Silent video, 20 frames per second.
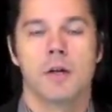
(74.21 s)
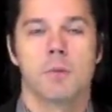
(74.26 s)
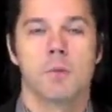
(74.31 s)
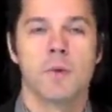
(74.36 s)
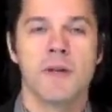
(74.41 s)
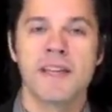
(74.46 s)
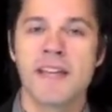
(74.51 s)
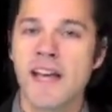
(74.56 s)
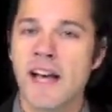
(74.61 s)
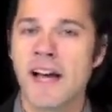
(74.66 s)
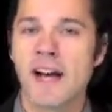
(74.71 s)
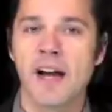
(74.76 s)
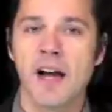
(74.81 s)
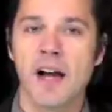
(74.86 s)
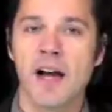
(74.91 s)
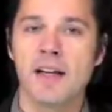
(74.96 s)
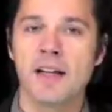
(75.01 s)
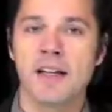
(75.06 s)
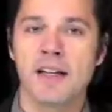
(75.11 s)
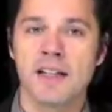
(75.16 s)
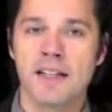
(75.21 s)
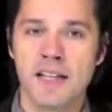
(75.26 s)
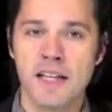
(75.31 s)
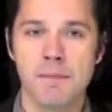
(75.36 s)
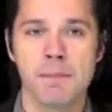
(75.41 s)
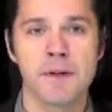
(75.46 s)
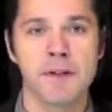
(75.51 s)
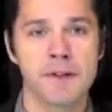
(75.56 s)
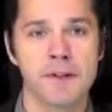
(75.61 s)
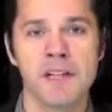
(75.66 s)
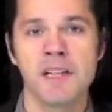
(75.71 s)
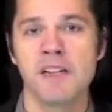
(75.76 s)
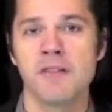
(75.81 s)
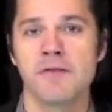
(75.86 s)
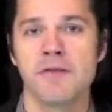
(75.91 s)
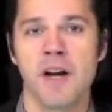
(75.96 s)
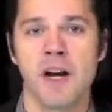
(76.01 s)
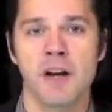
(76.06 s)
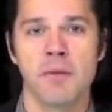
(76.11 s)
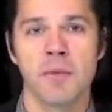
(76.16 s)
We cannot keep a clean
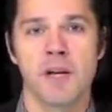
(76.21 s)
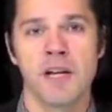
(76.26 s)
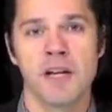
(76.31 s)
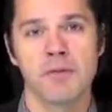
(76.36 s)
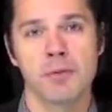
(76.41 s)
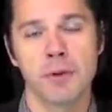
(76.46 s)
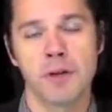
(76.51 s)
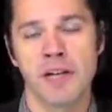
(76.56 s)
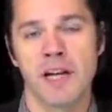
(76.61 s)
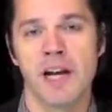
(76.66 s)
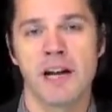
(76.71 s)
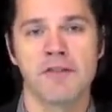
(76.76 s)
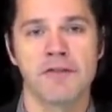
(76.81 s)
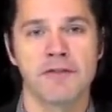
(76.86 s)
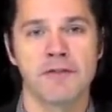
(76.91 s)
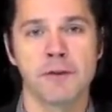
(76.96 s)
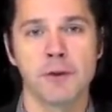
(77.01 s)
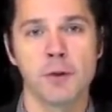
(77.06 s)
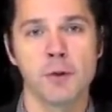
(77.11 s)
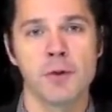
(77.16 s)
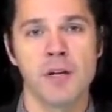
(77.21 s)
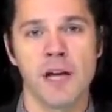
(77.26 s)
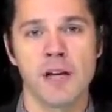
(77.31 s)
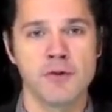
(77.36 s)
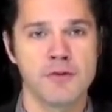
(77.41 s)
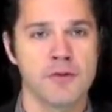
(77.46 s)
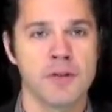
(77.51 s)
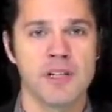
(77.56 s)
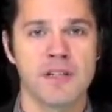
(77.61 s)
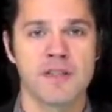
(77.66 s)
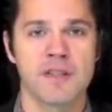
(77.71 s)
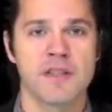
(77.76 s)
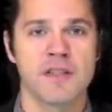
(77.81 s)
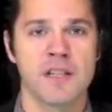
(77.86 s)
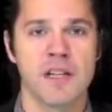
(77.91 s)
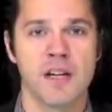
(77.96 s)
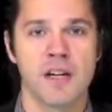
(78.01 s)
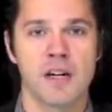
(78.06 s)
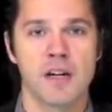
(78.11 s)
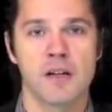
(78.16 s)
environment if we're gonna have food and drinks in
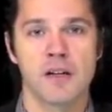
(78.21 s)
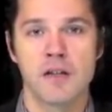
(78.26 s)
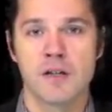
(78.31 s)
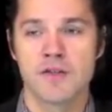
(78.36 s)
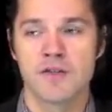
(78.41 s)
here.